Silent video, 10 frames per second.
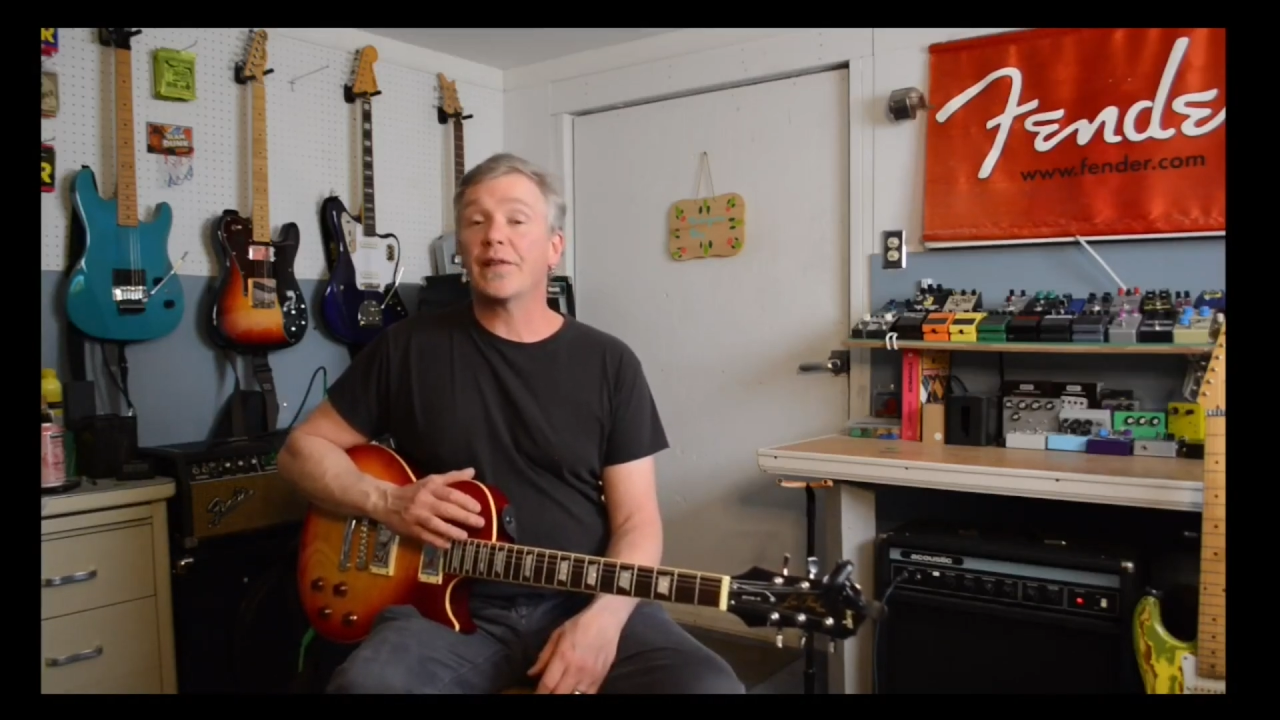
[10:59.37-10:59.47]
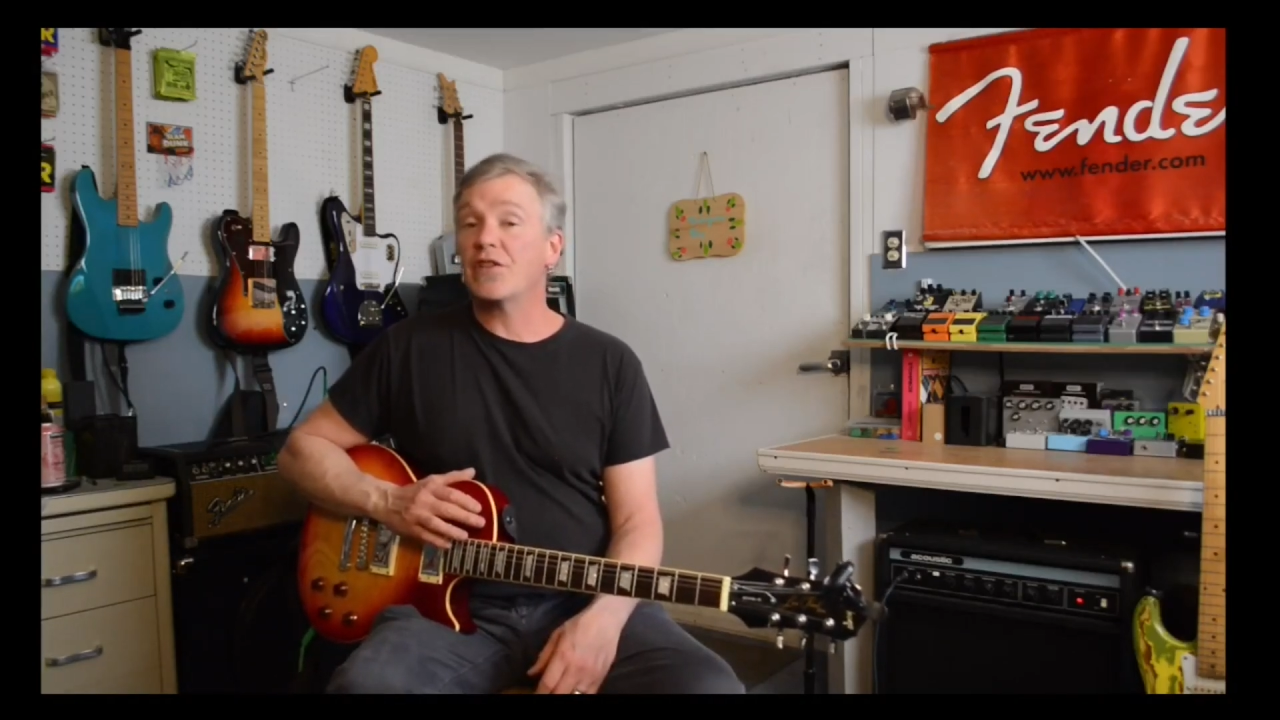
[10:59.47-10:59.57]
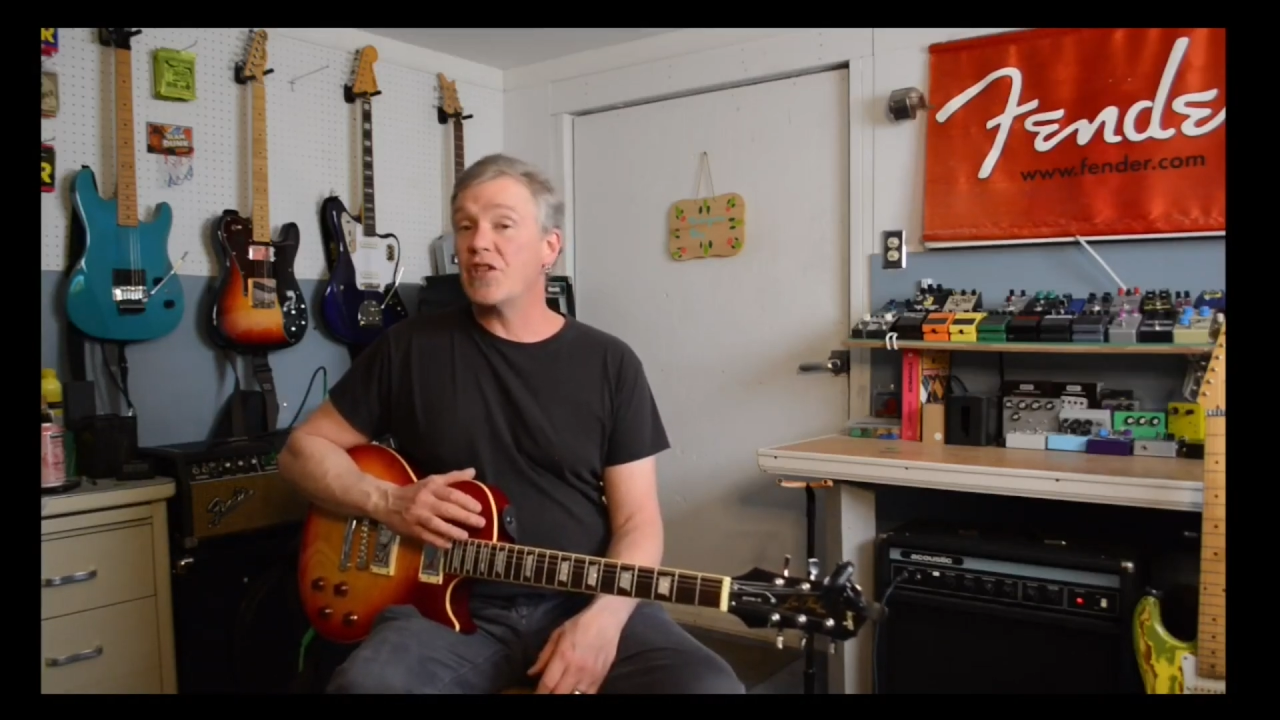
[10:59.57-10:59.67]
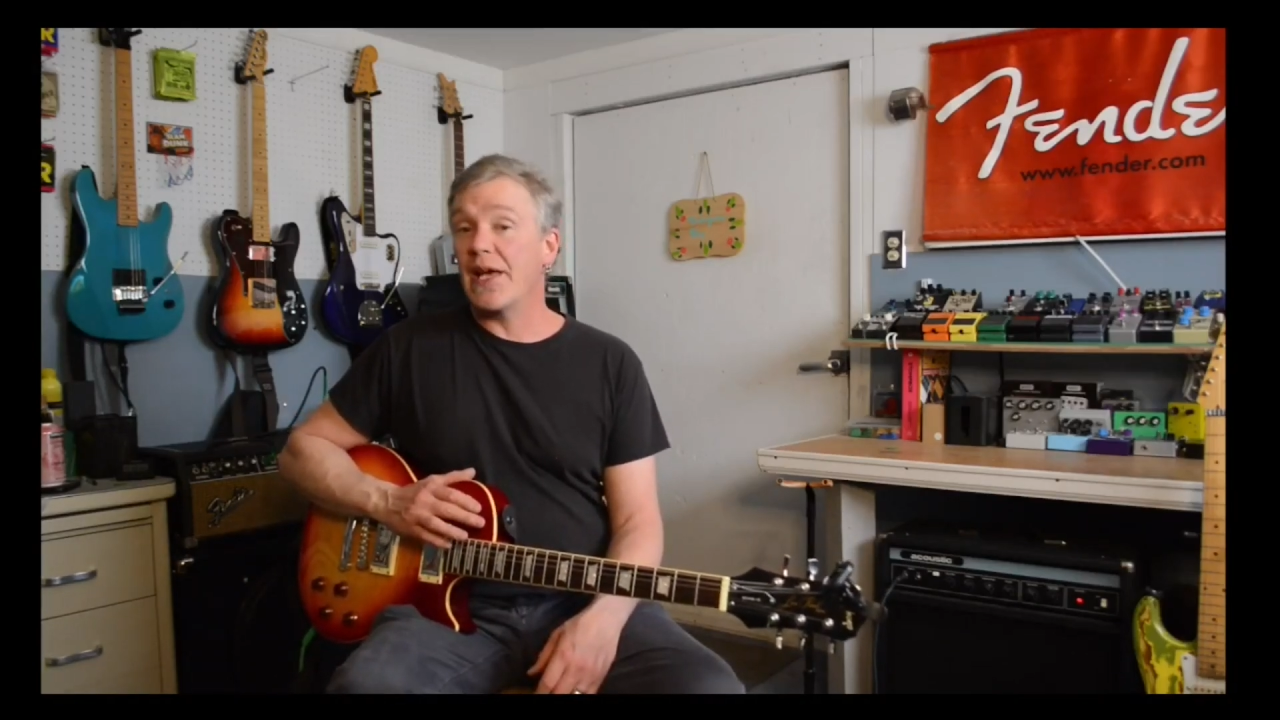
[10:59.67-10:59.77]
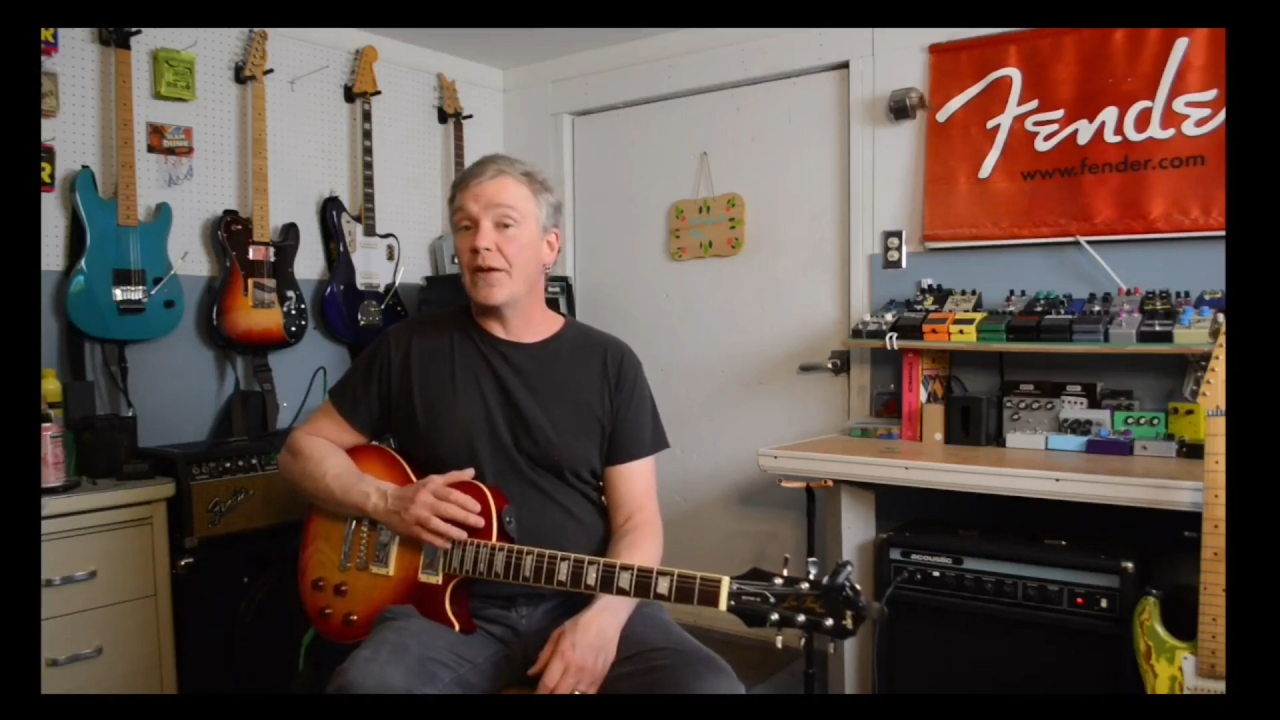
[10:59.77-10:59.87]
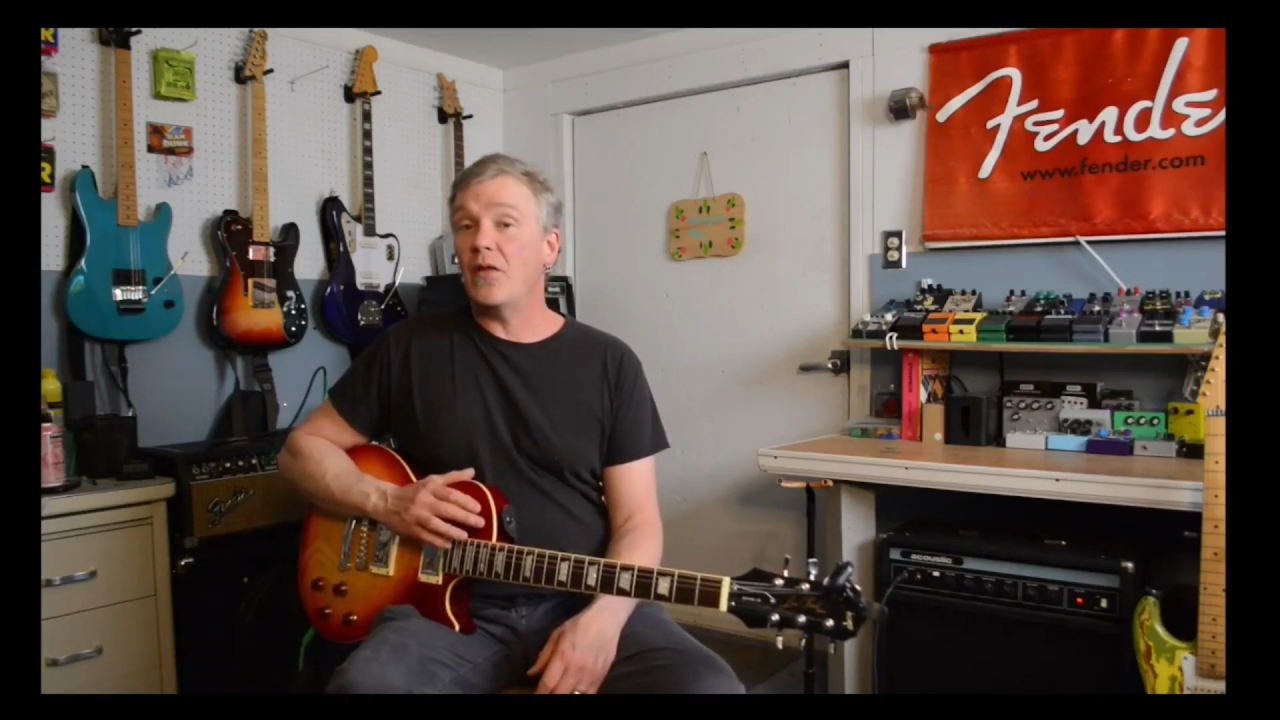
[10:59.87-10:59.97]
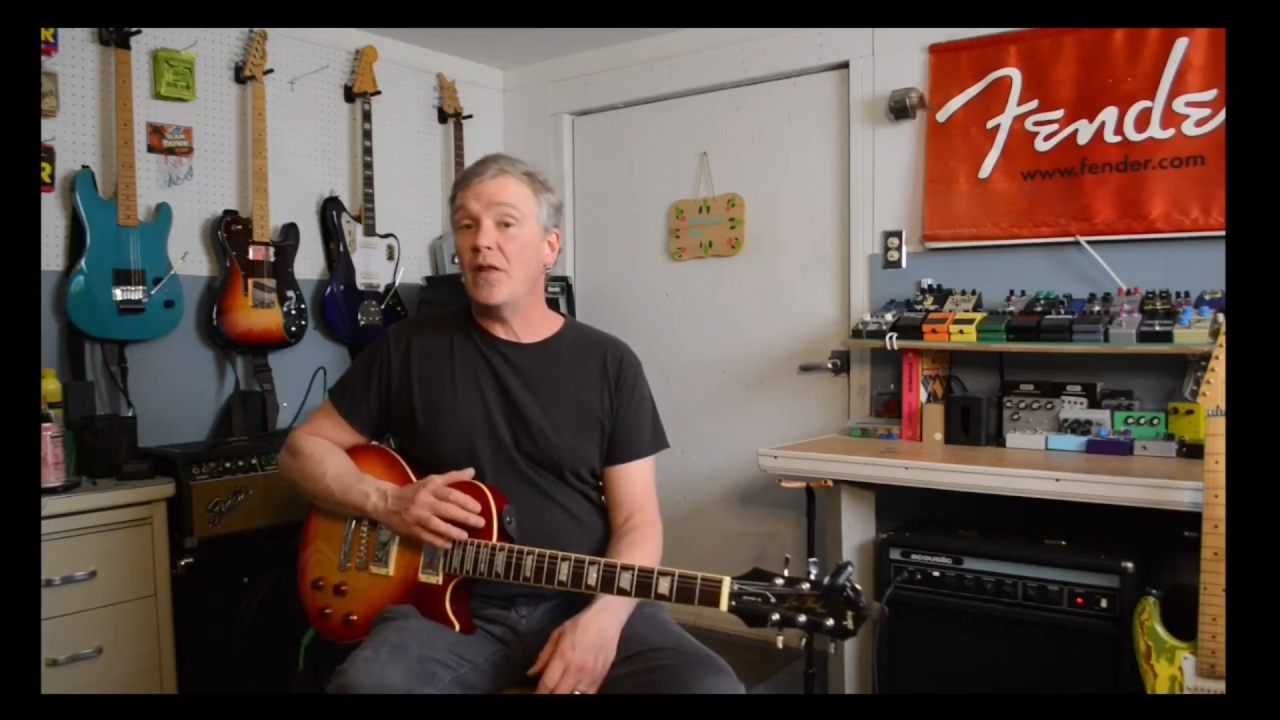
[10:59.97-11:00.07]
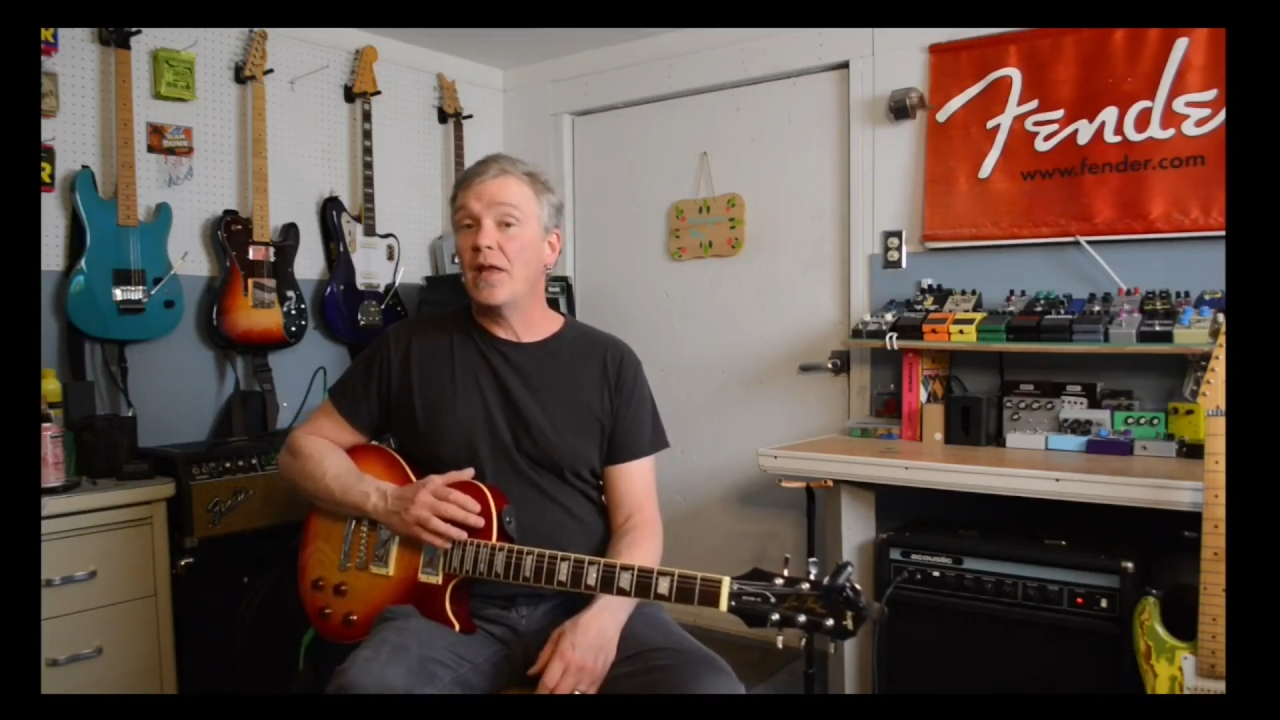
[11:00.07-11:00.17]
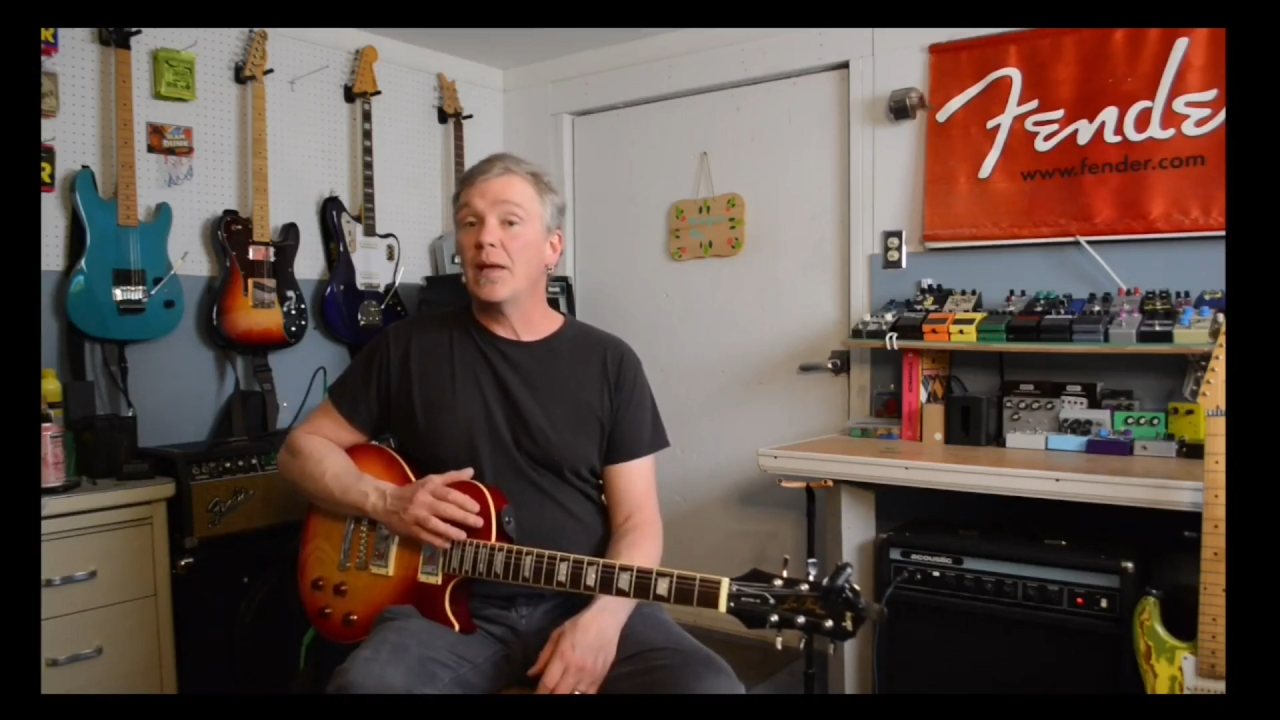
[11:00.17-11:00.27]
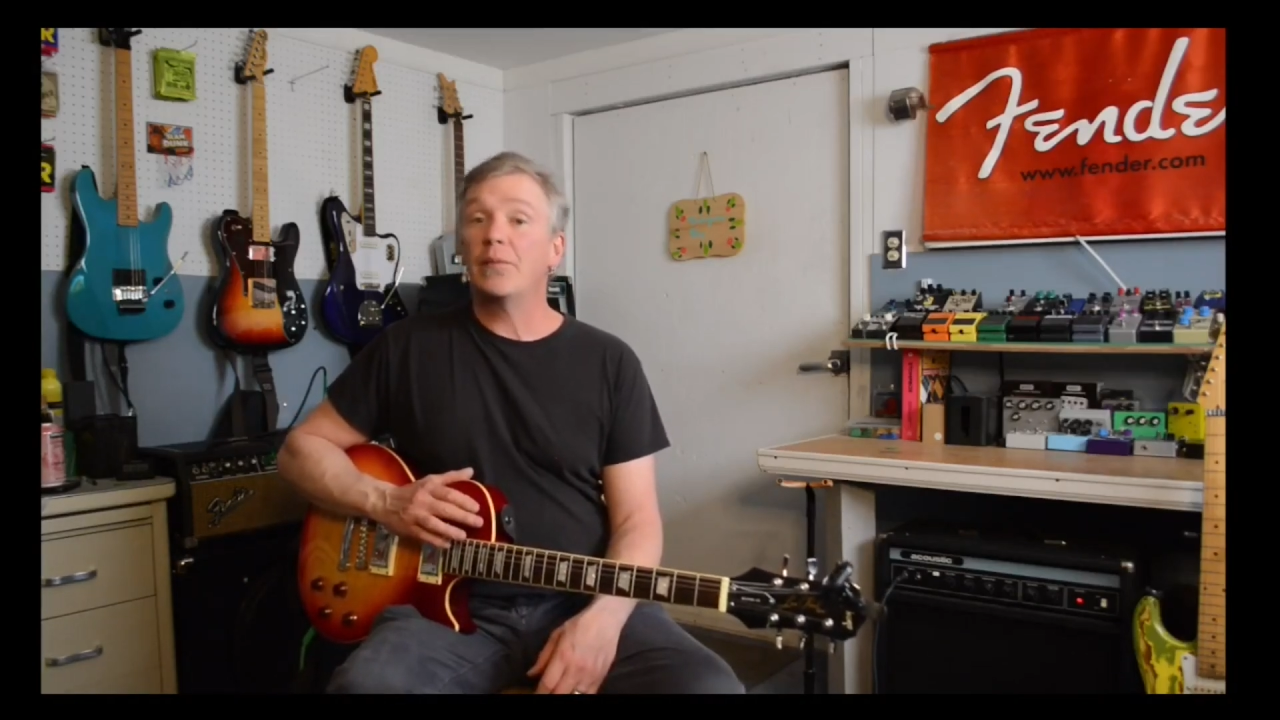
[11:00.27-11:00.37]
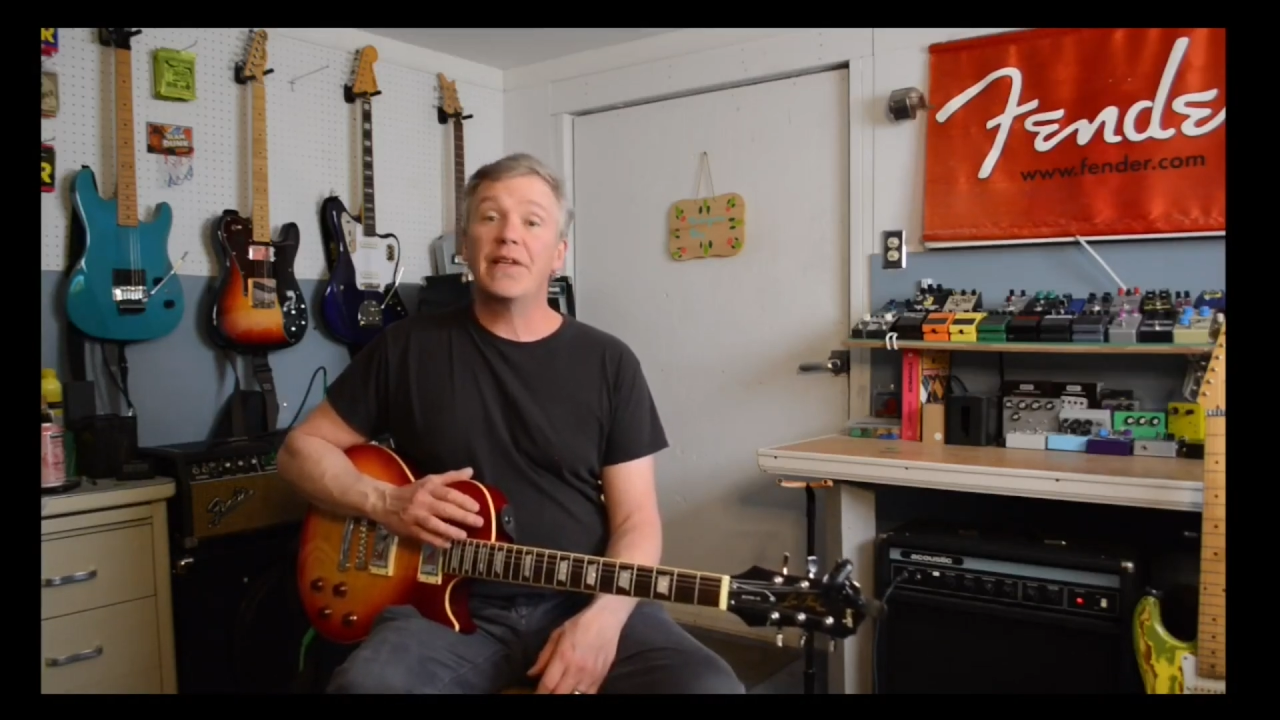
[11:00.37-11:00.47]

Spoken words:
channel. Please